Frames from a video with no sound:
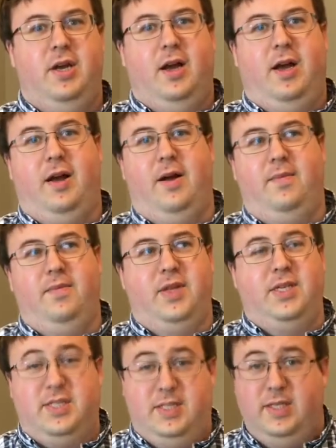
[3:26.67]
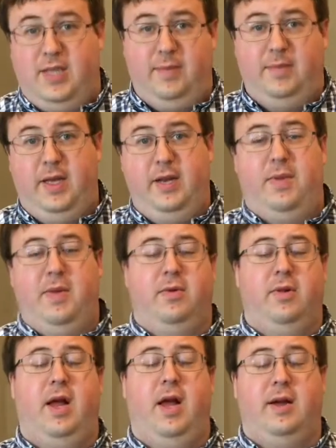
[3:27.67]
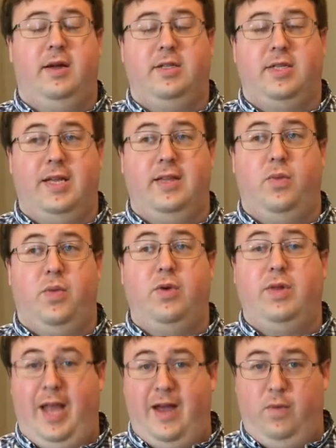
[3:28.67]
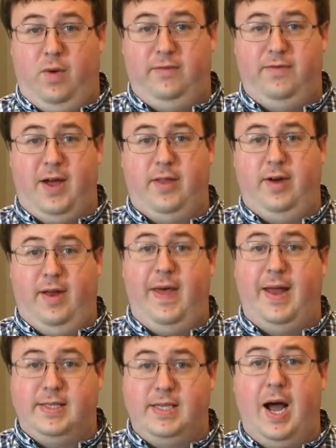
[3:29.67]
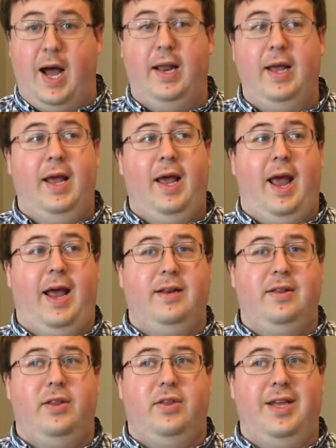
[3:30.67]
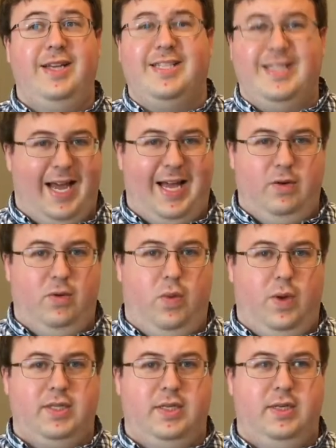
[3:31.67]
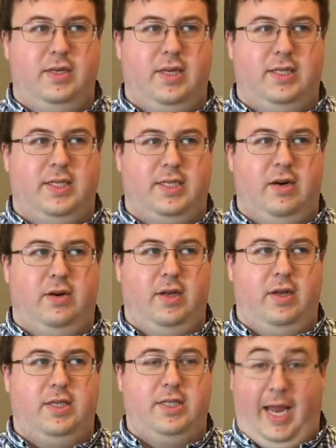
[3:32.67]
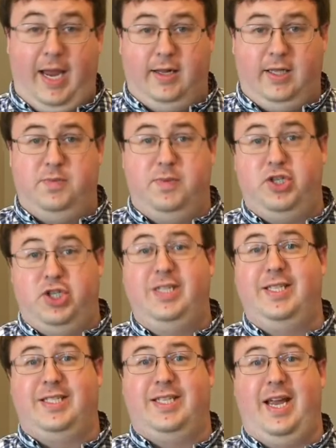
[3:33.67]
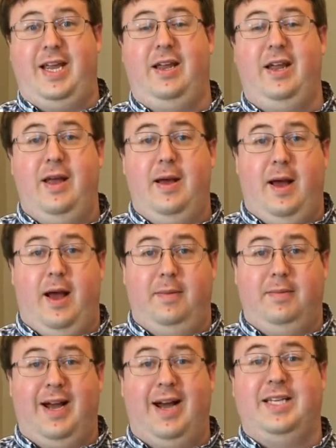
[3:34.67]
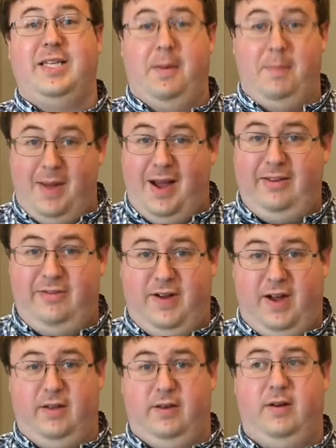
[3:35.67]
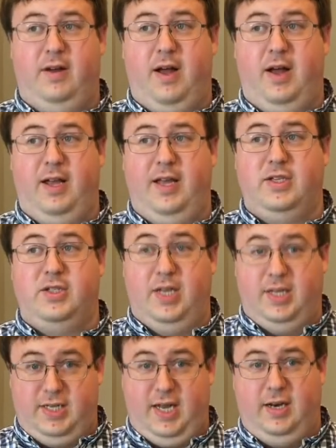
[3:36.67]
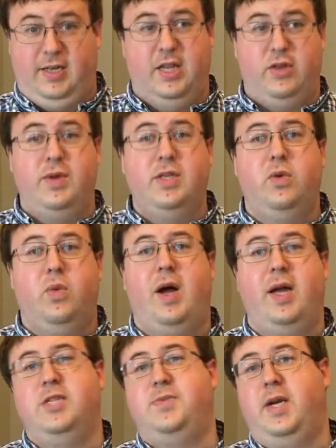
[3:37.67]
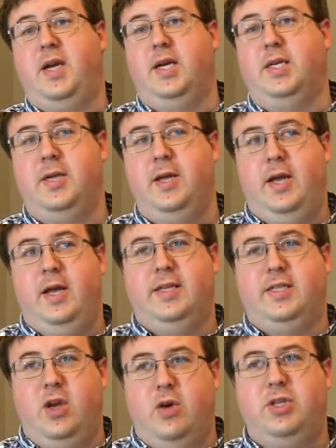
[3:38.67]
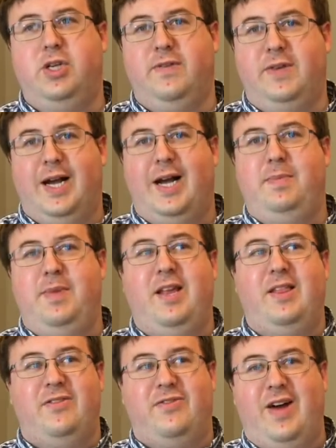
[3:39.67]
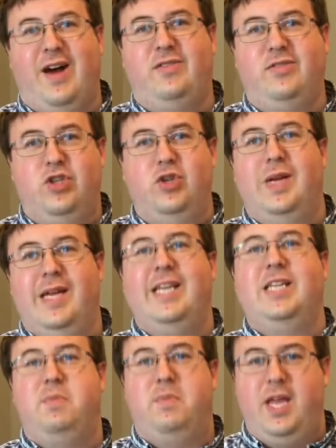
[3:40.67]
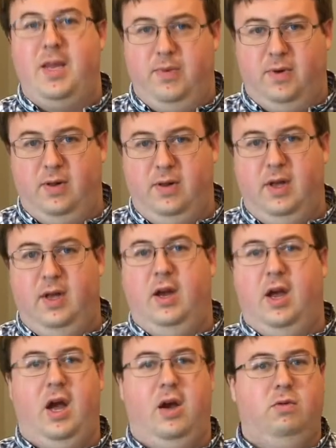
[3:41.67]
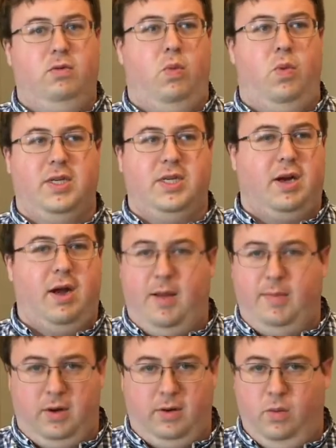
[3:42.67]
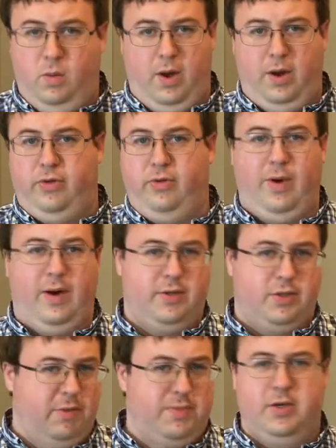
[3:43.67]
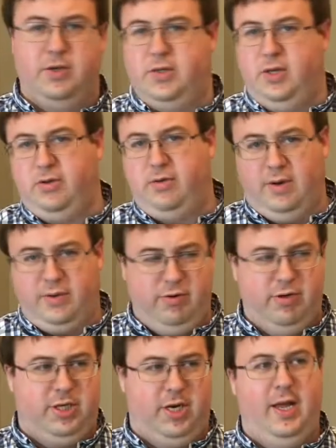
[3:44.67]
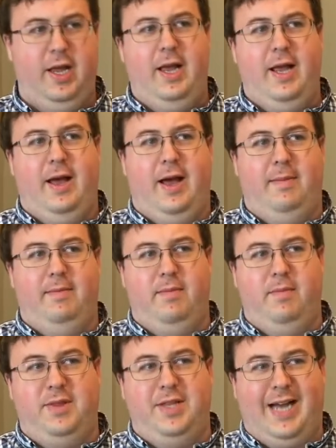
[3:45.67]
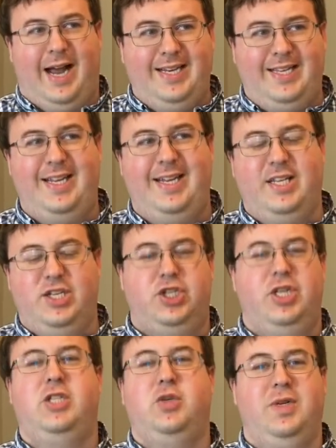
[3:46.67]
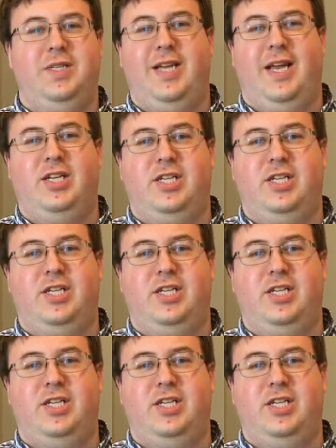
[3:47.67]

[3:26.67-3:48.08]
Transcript: um, these same people uh, said that we only have one Father and that is God. And the thing is, that wasn't necessarily scandalous, but Jesus saying, um, God as my father uh, is, is scandalous. And the reason why is because this notion of God being the father to his people uh, was a common one throughout the scriptures and throughout tradition. Um, but the idea that Jesus would say,